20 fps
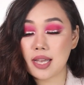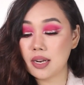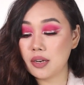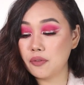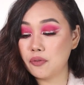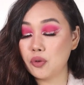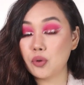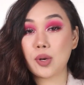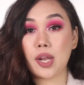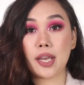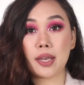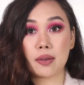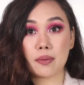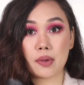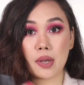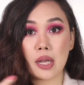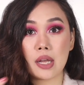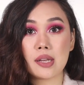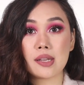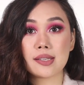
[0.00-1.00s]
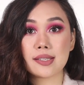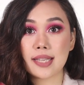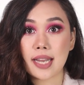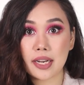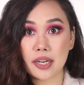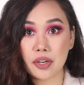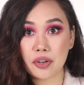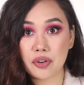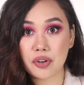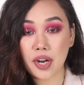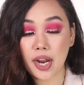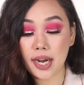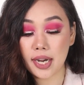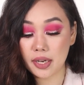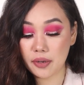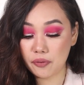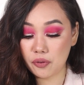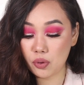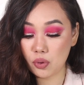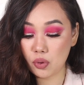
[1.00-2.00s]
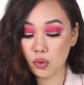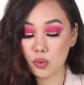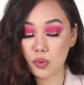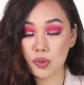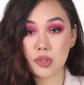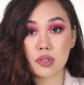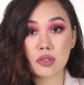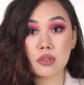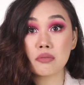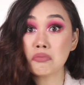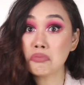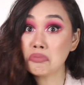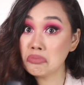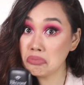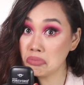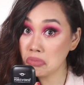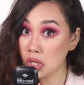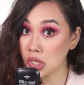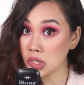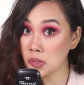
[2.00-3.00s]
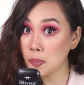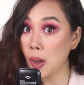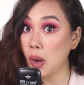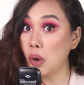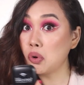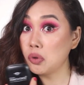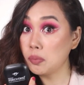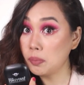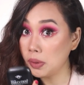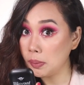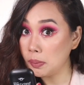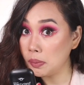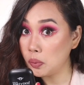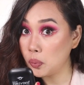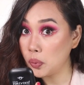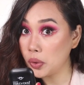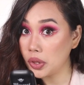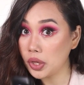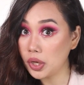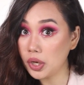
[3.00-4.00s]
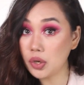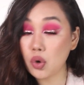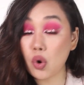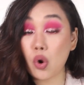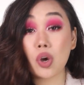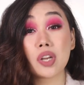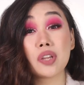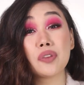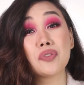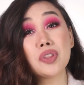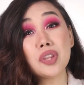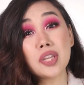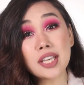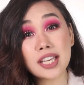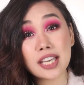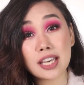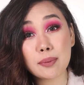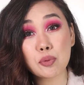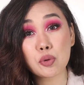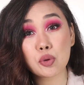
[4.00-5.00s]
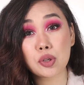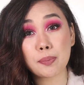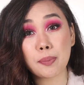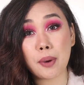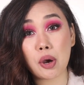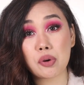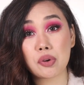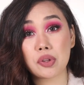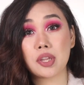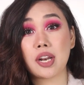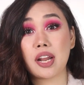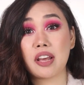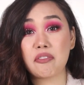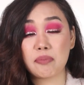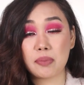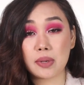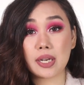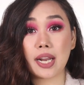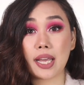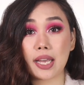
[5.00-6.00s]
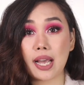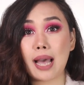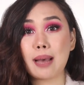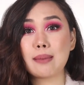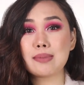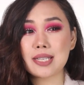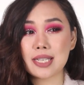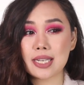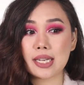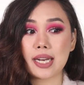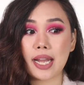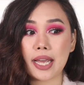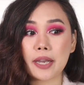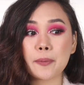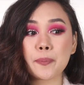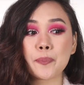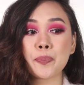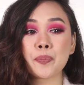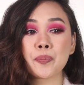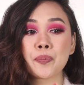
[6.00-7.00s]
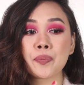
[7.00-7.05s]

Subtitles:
And if you like set it right, if you use this powder maybe with it, or even the K Beauty powder that I'm still like